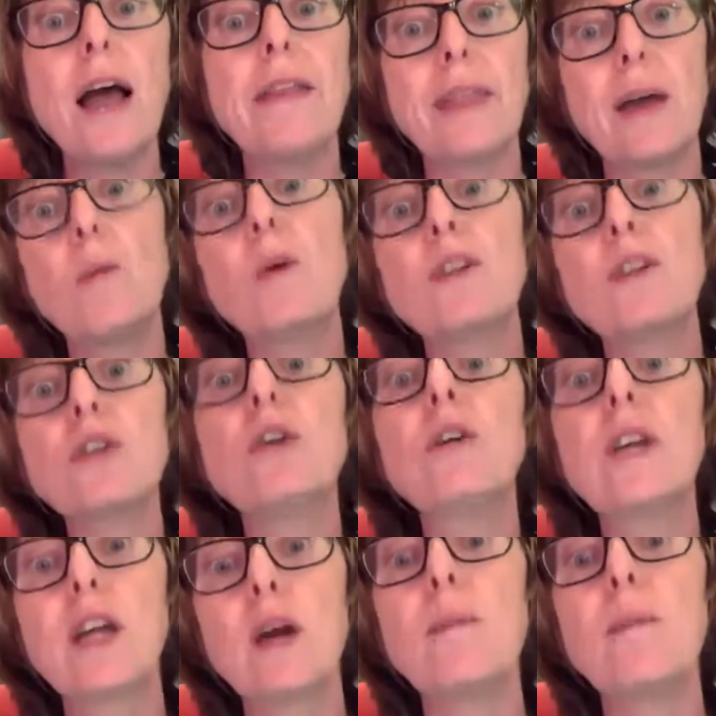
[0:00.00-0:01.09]
and that we're
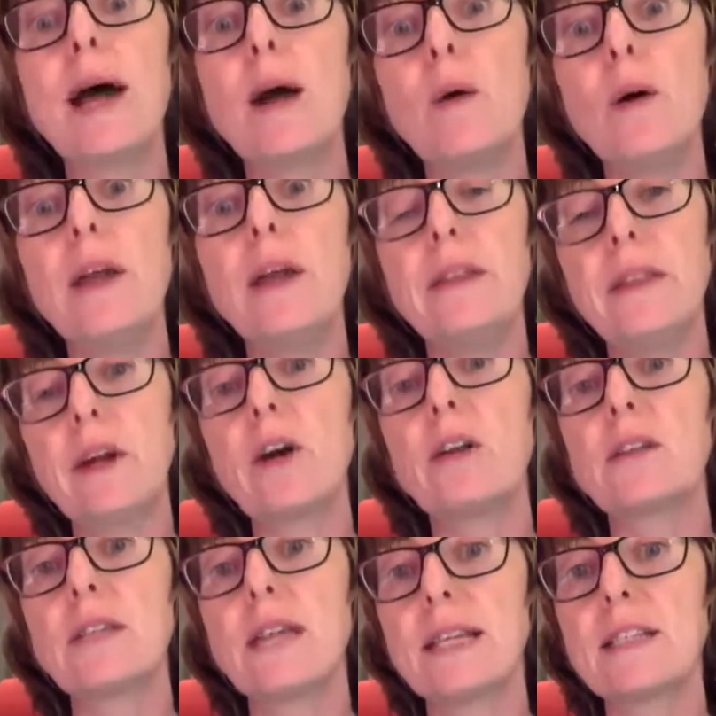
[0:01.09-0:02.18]
talking about in the
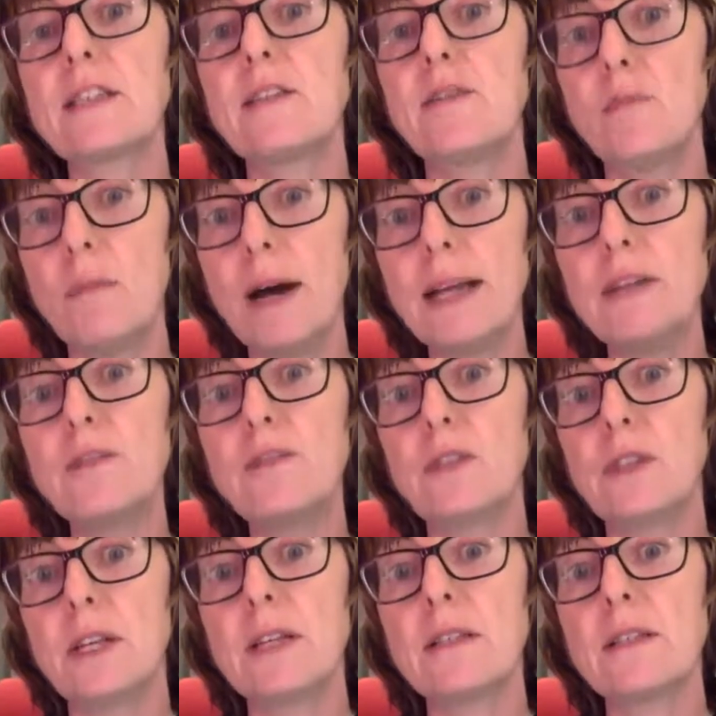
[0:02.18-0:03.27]
context of
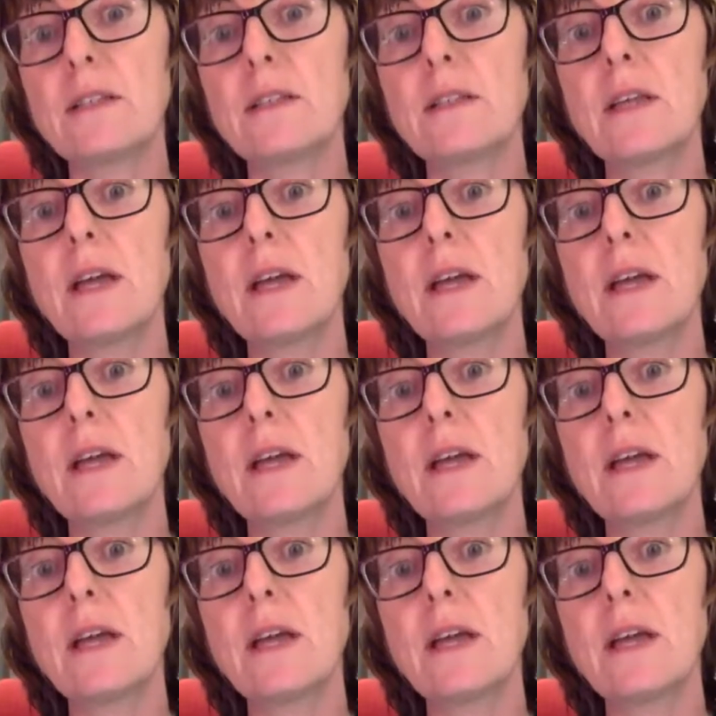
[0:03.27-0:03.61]
mindfulness.